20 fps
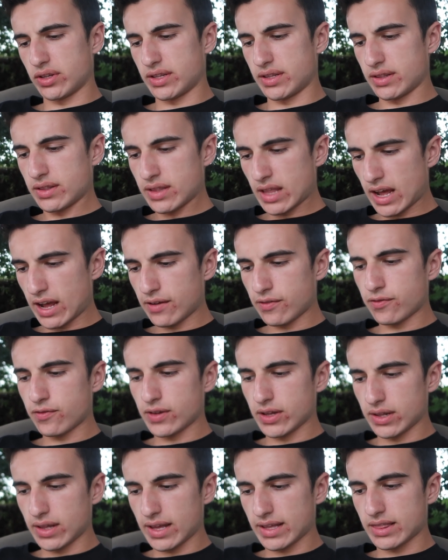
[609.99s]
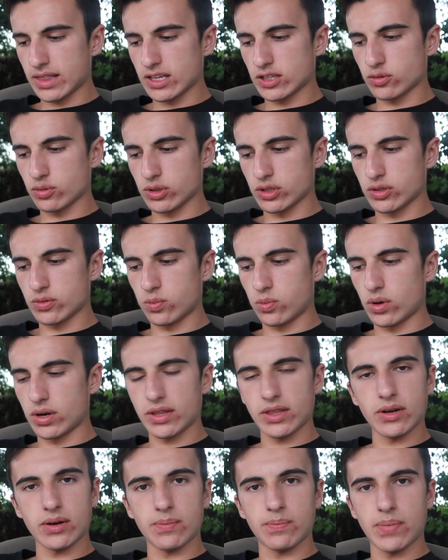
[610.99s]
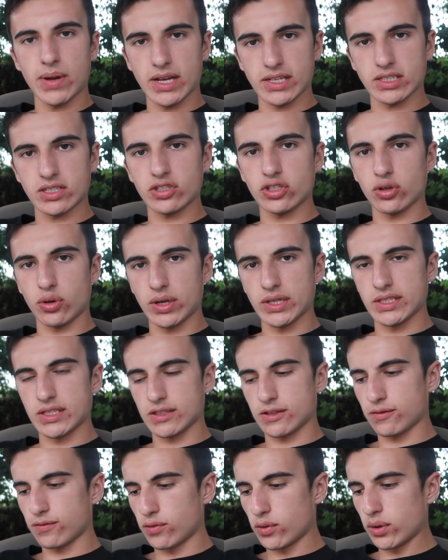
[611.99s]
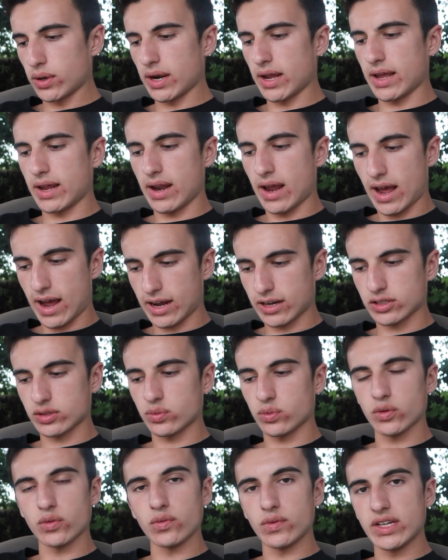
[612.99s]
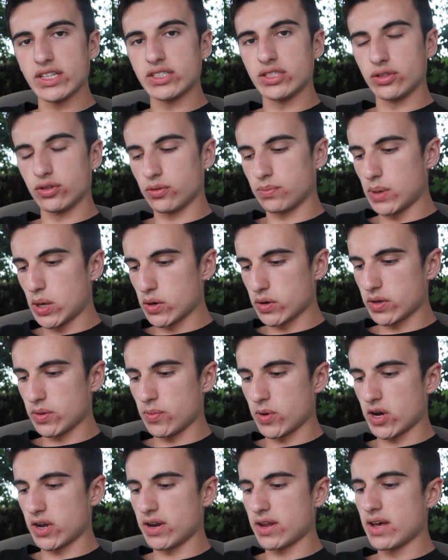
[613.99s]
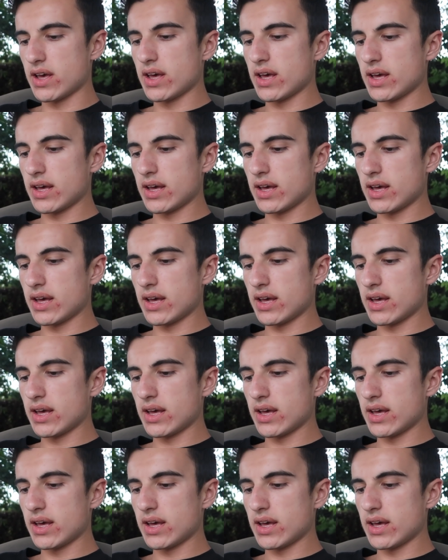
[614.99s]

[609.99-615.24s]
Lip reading: and I feel like this was one of their best choices for a actual regional Pokemon,